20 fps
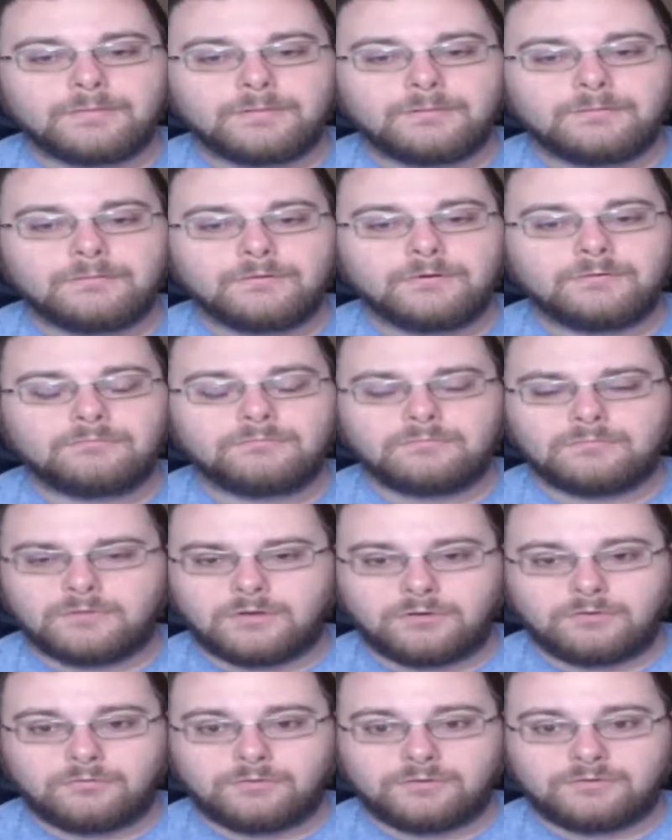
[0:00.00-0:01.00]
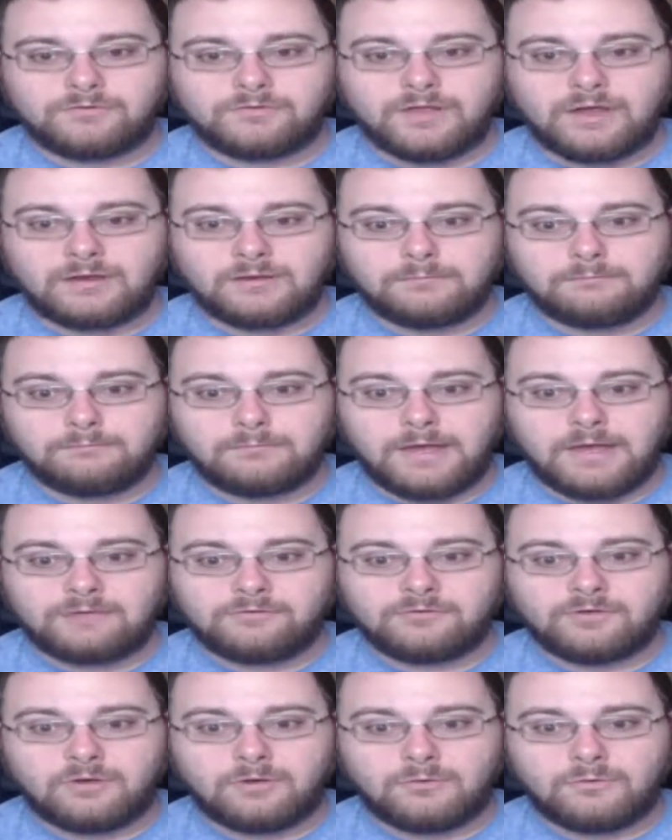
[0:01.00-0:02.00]
What? Oh, he's got a
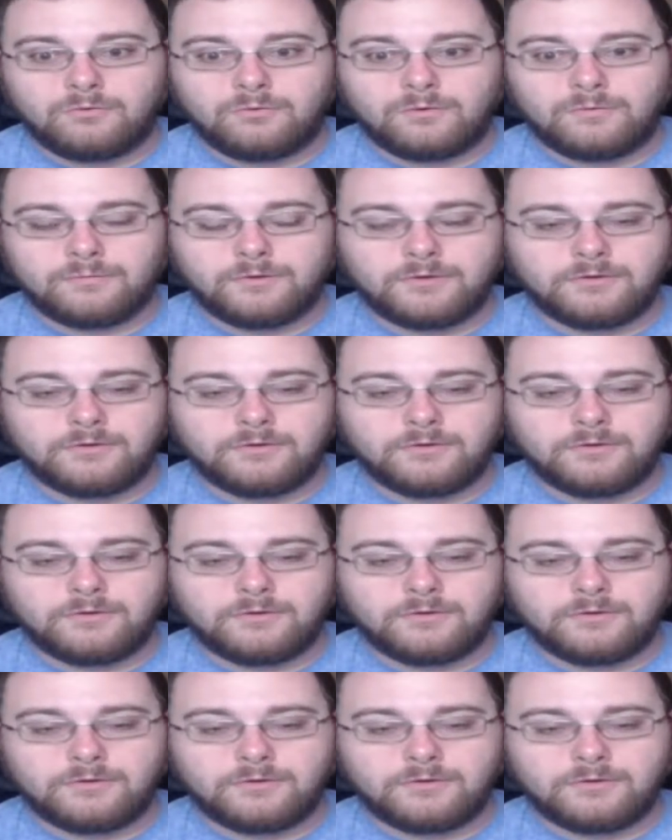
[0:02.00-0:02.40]
magic orb.